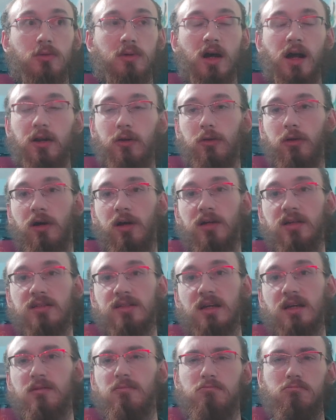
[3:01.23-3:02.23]
I don't know how you
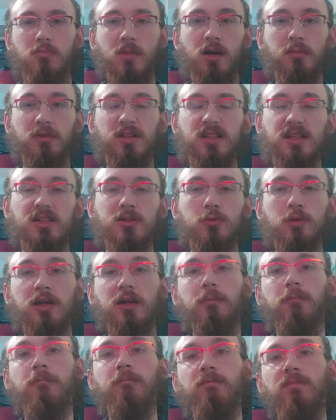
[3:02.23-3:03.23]
say it. I'm going to say suite.
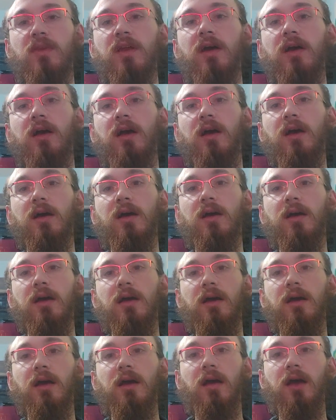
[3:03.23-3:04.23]

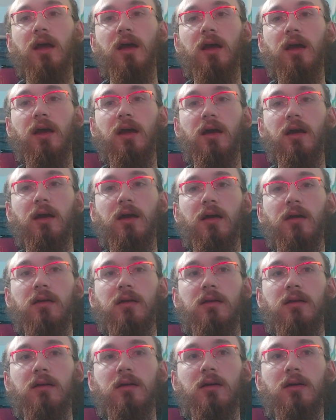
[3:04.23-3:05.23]

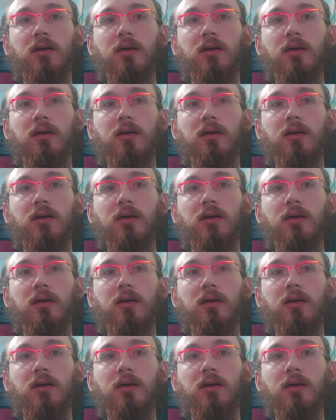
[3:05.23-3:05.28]
And